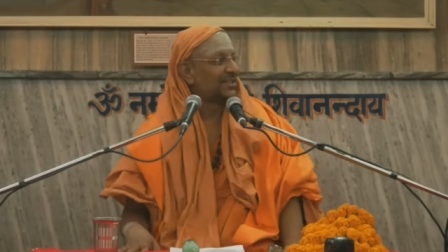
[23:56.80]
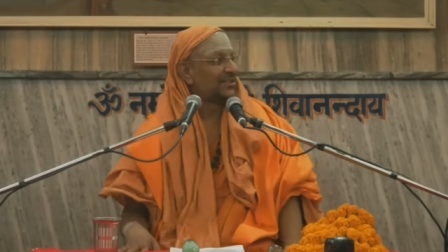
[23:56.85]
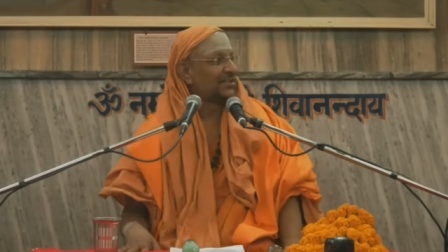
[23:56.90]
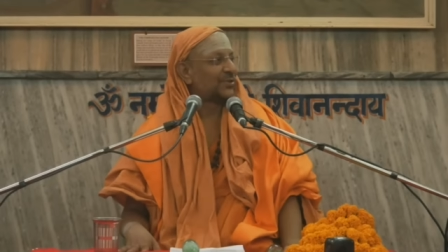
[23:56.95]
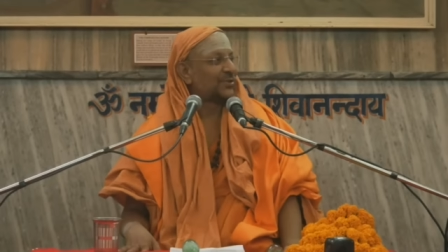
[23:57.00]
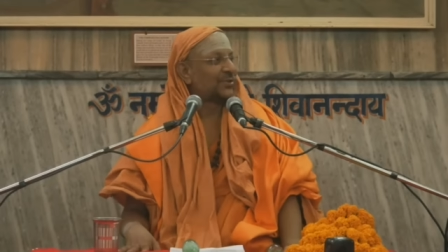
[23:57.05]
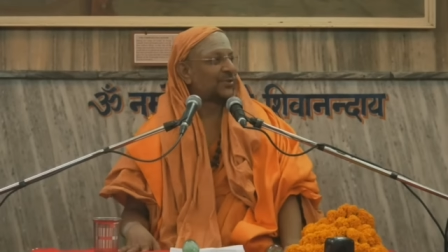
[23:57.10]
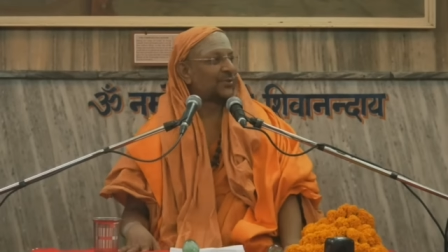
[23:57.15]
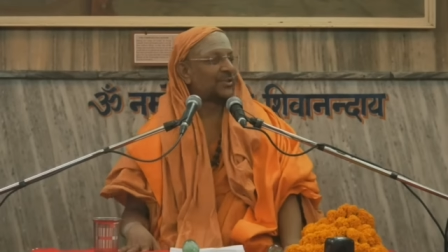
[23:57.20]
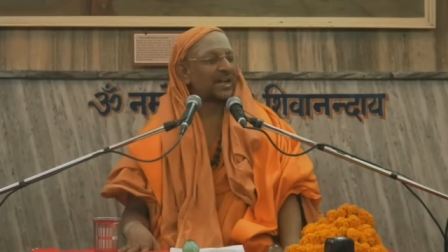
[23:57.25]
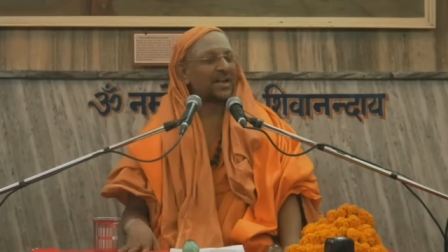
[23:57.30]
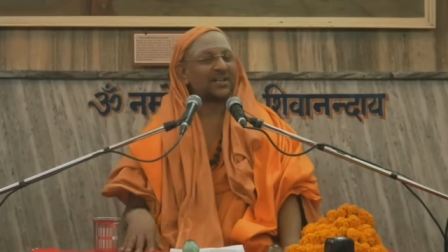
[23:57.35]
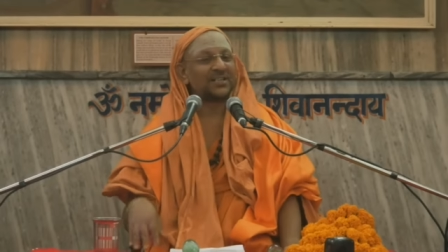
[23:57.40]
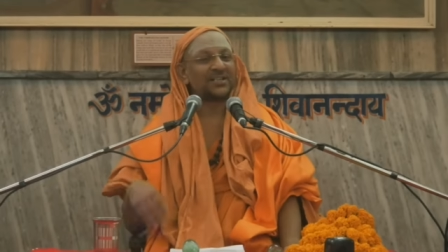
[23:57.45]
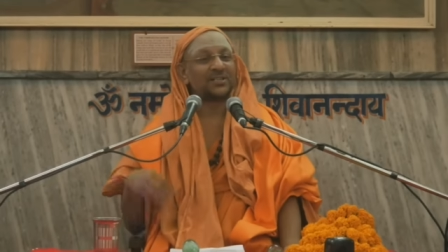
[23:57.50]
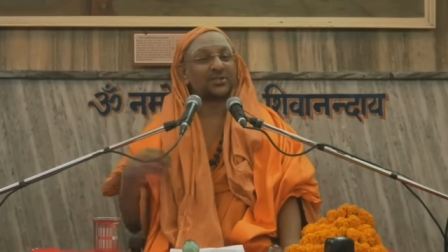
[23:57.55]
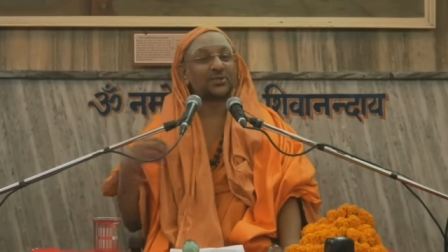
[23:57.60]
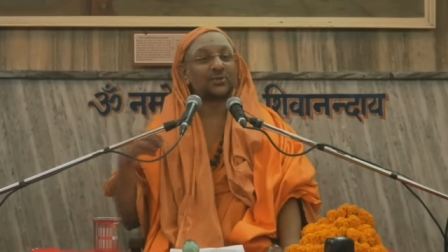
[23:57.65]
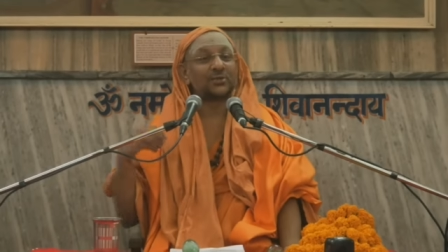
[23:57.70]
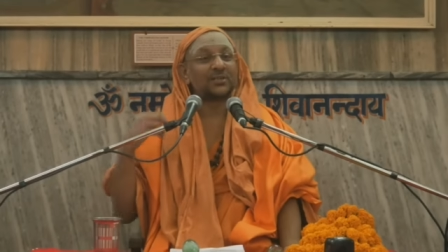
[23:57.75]
So that
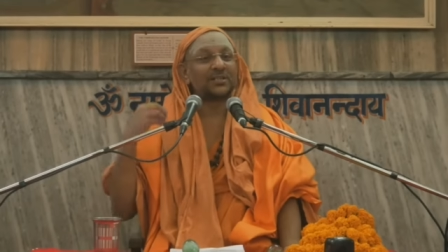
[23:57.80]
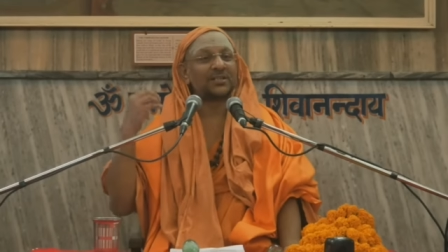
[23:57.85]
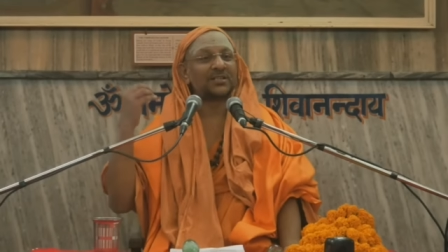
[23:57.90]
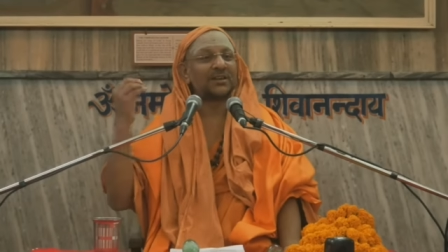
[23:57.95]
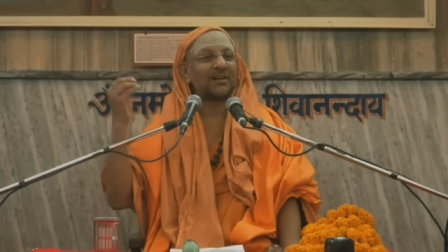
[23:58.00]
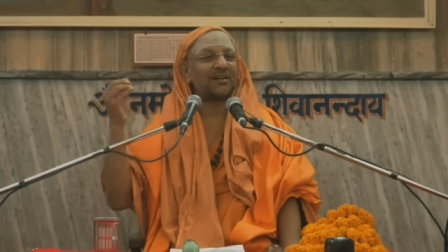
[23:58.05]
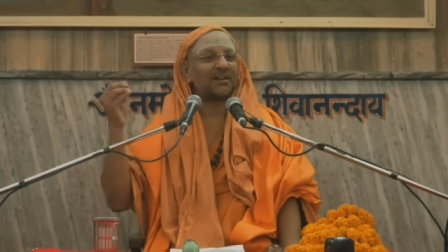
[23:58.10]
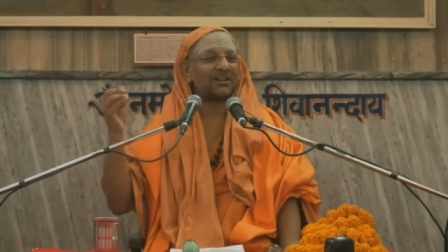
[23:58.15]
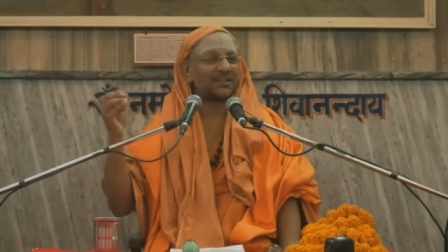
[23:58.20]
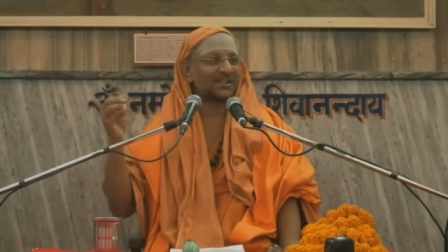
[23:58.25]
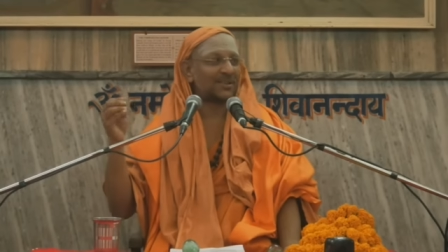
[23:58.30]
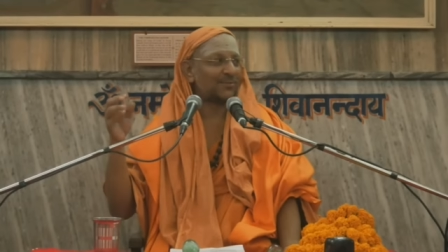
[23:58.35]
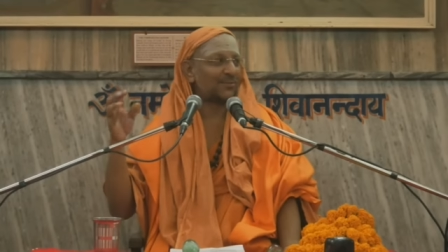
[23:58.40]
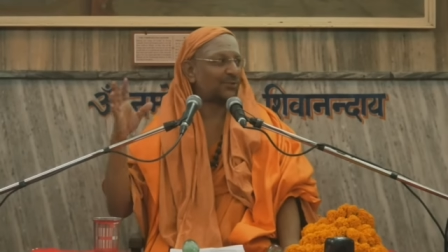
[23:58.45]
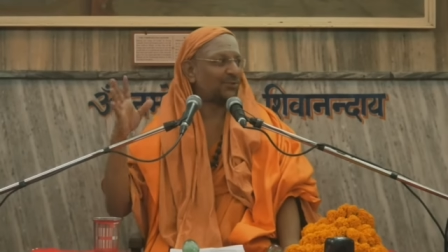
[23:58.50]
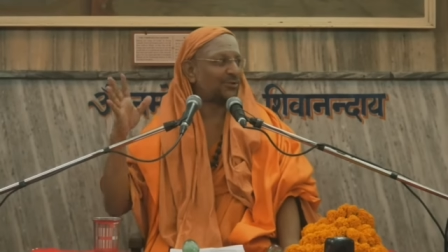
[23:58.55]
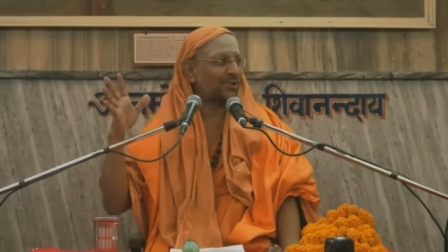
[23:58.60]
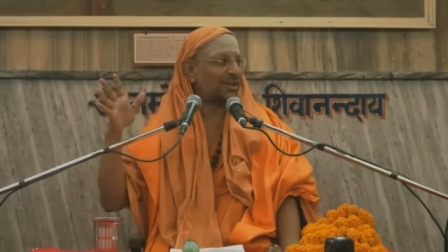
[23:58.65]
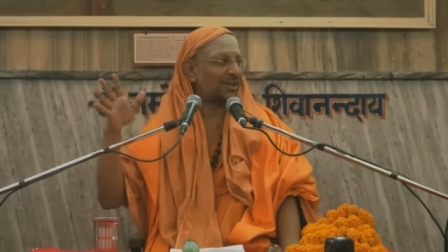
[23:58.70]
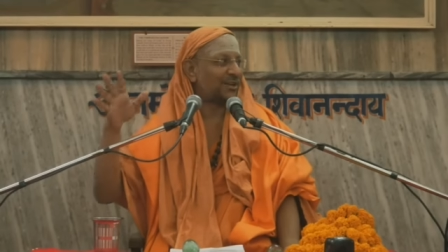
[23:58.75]
is Shrutisara
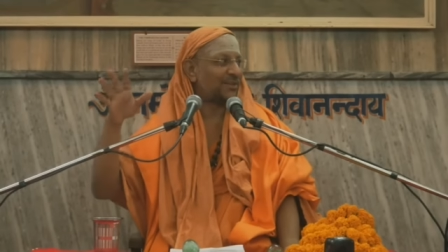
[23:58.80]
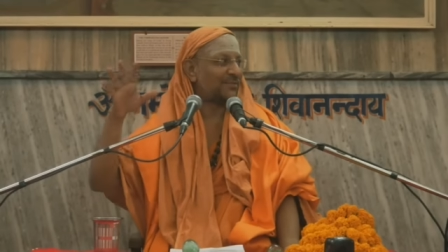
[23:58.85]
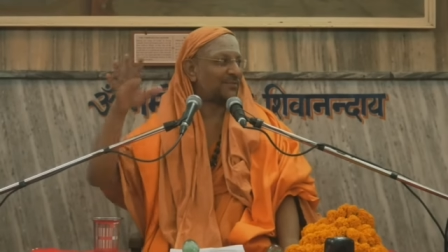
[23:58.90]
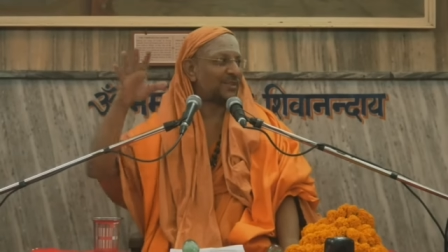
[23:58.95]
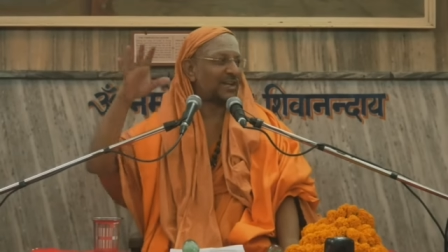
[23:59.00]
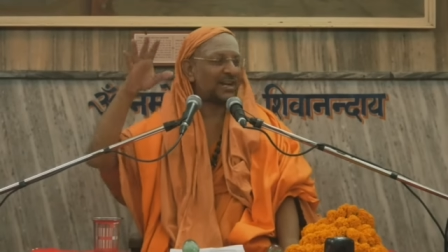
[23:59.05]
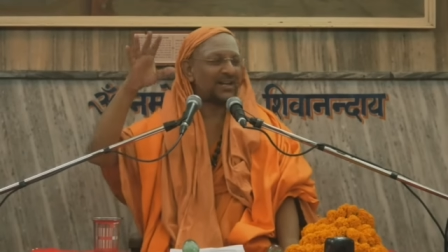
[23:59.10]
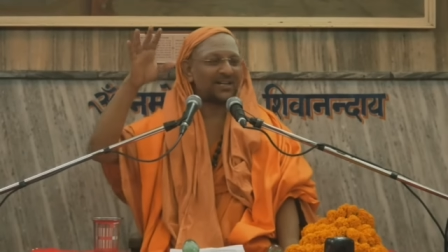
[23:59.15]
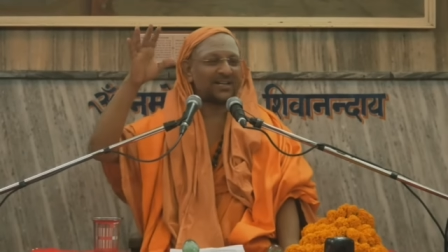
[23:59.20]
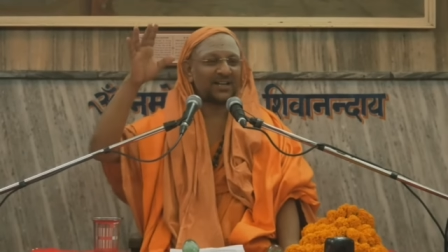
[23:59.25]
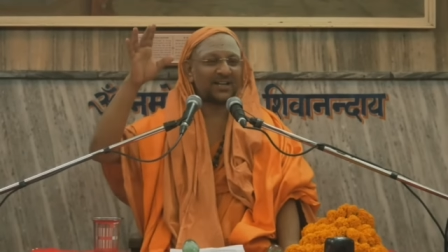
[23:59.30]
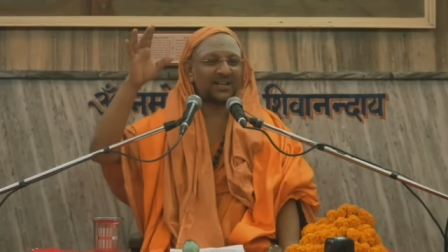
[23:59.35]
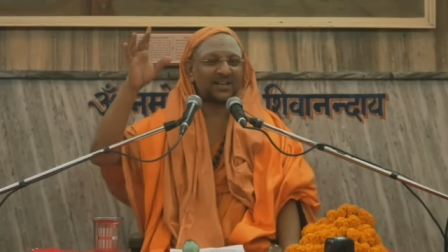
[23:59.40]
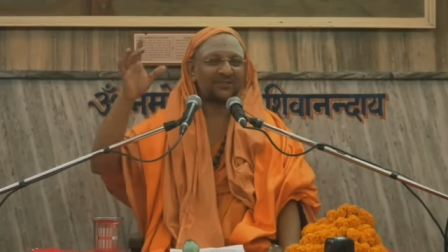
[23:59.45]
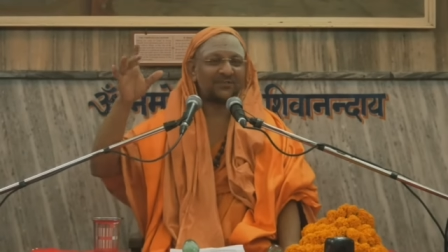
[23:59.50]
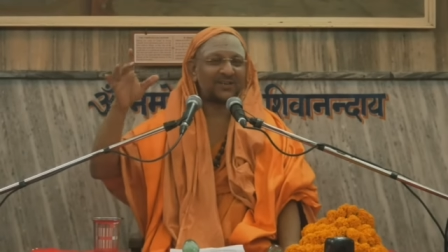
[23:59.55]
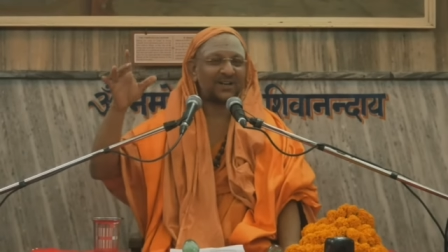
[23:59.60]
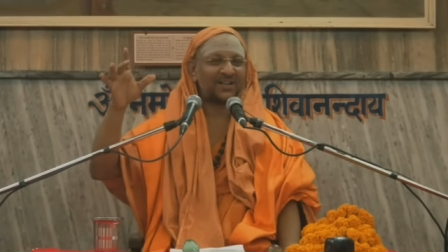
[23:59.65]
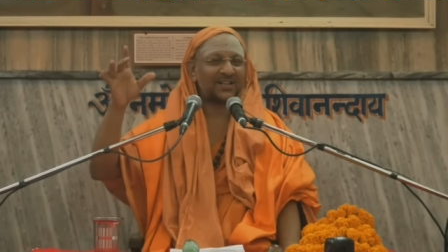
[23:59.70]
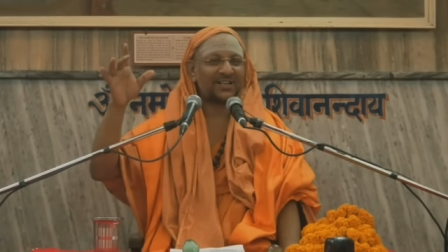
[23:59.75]
Samudharanam. The
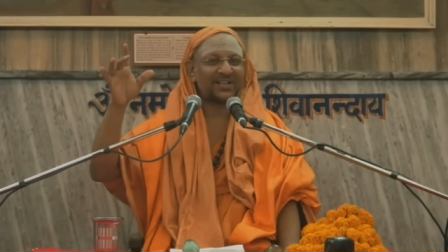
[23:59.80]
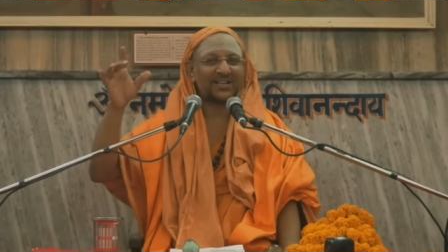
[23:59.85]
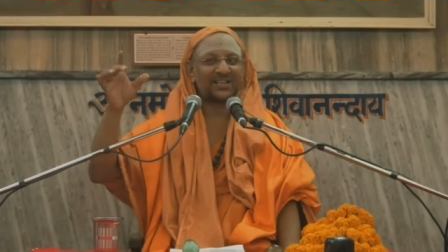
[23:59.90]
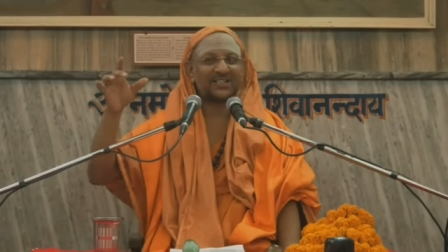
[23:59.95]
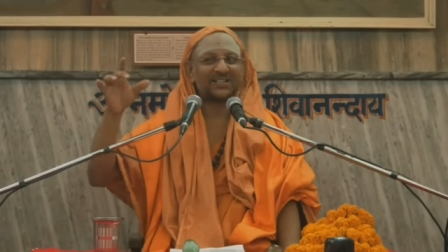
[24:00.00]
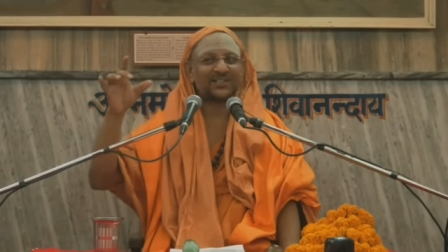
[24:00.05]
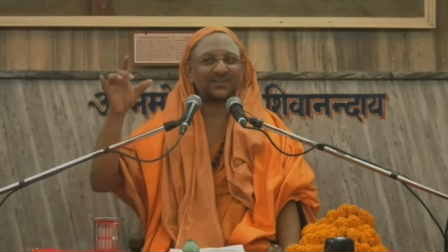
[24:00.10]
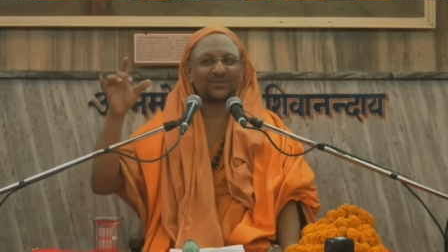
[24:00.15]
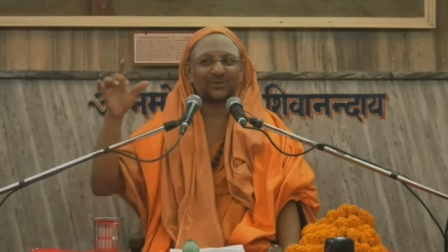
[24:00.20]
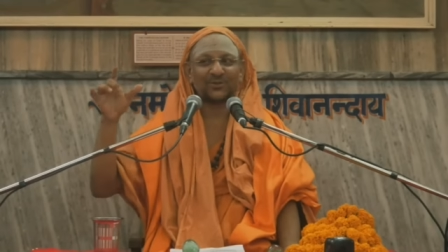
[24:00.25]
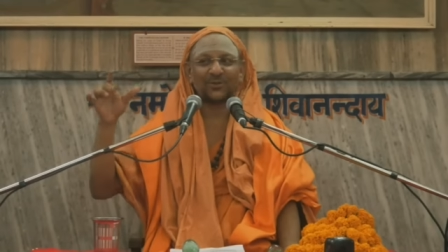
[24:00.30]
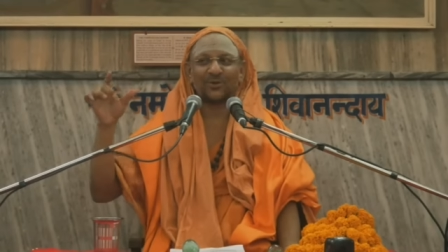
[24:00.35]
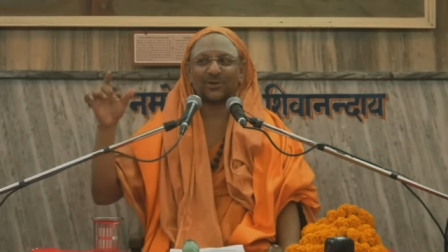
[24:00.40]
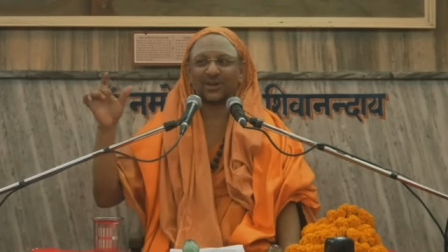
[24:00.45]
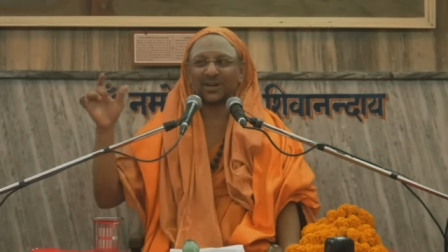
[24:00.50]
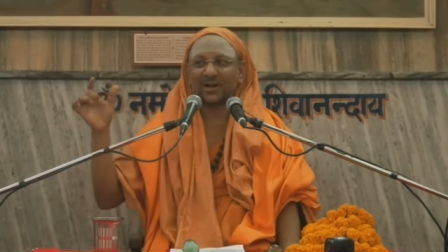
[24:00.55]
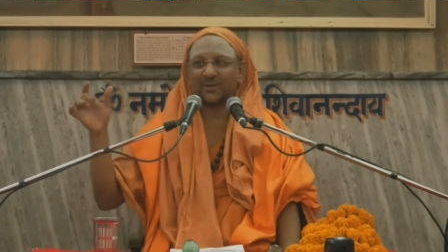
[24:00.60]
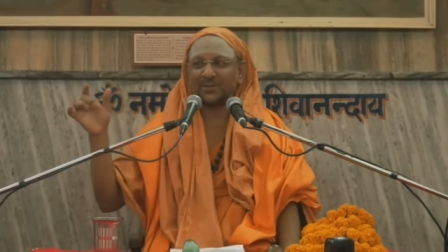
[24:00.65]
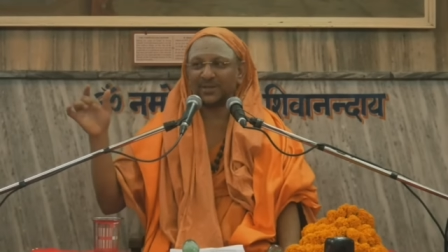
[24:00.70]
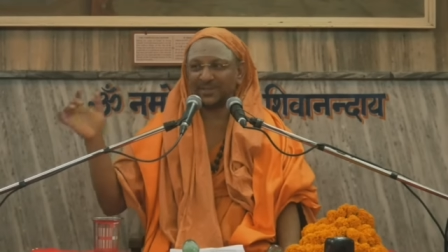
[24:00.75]
entire work is in
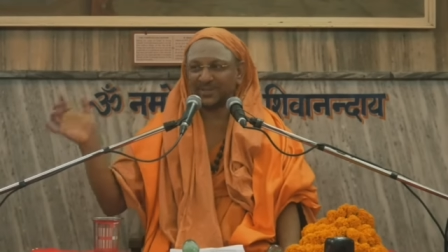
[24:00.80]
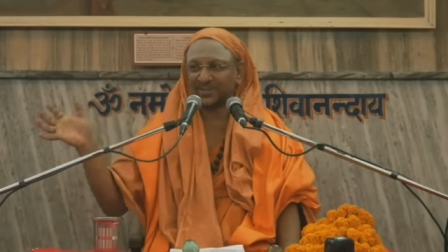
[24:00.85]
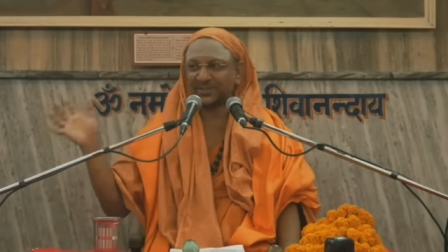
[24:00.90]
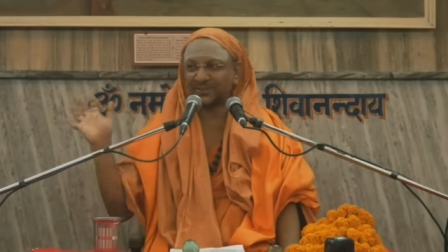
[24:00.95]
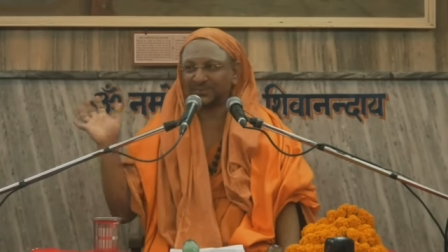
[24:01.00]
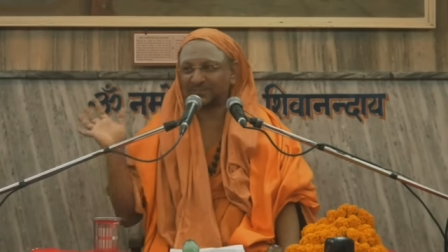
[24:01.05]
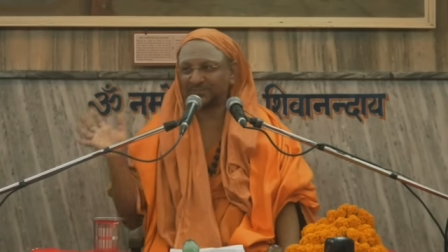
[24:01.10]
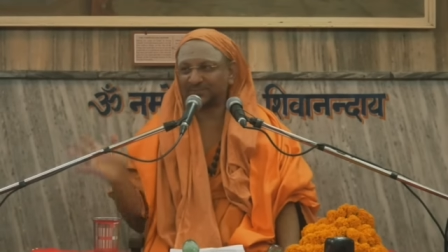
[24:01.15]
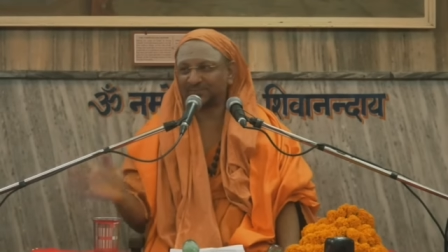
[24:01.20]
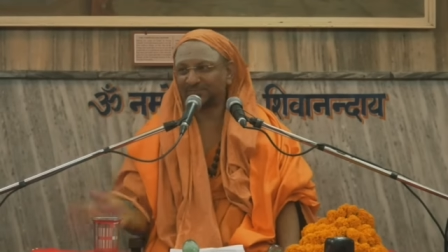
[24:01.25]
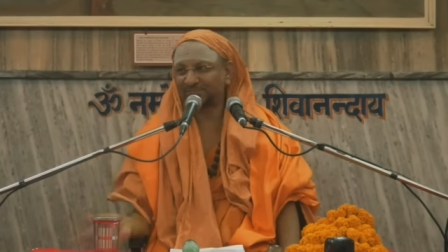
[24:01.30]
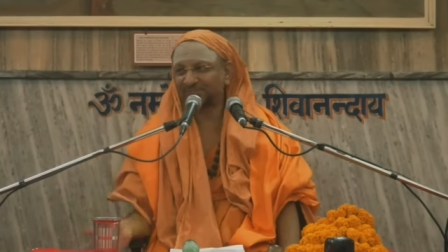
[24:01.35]
Totaka meter.